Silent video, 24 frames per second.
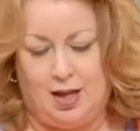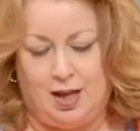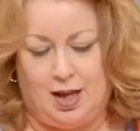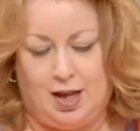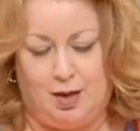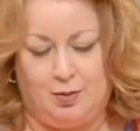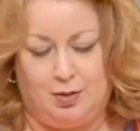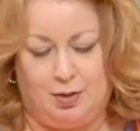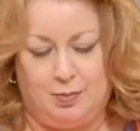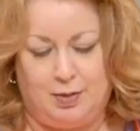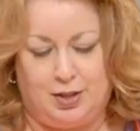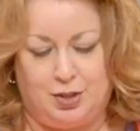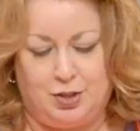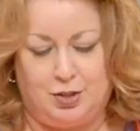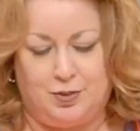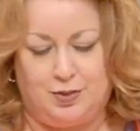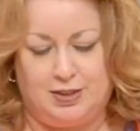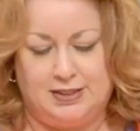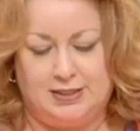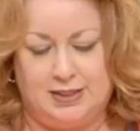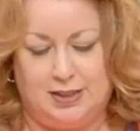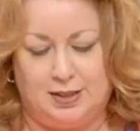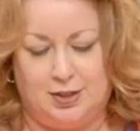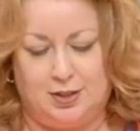I wanna make sure
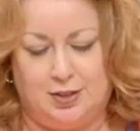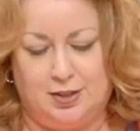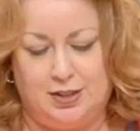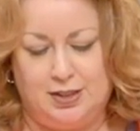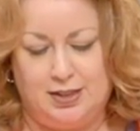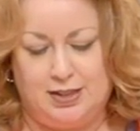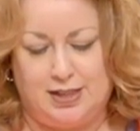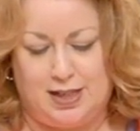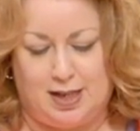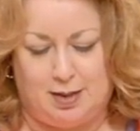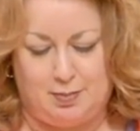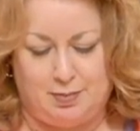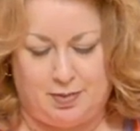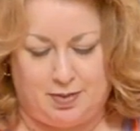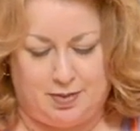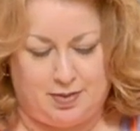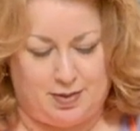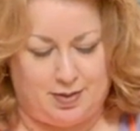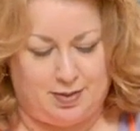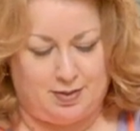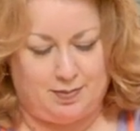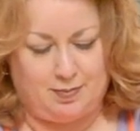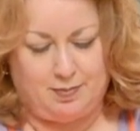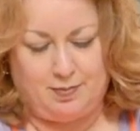it's at a good depth
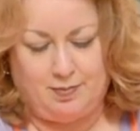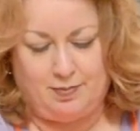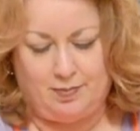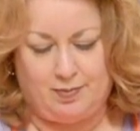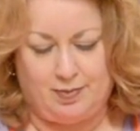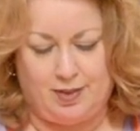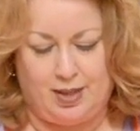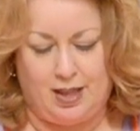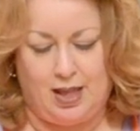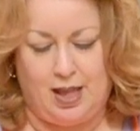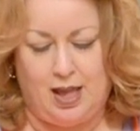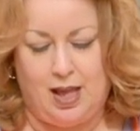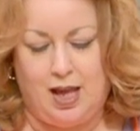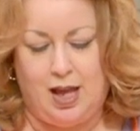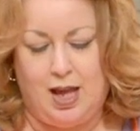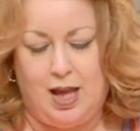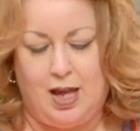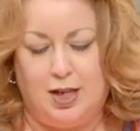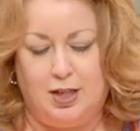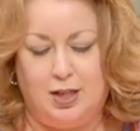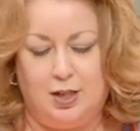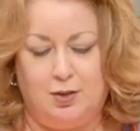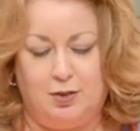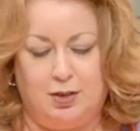
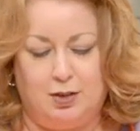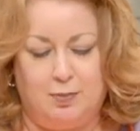you